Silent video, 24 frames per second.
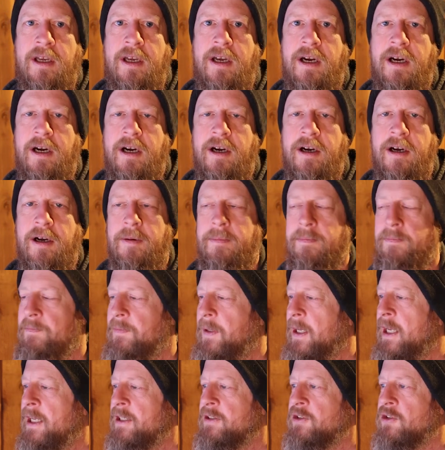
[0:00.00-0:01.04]

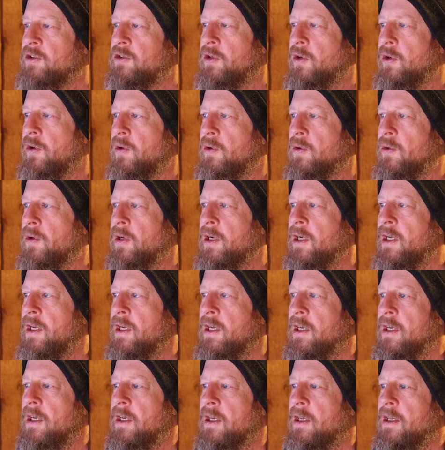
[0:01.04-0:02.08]
And so
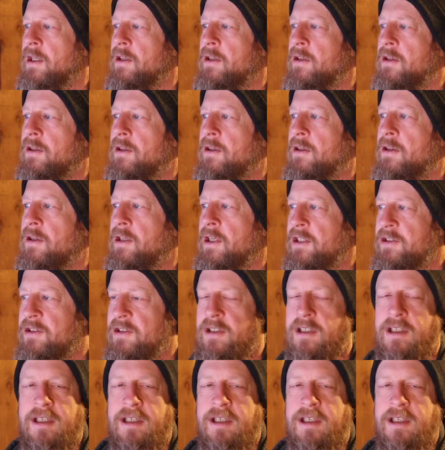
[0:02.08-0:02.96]
this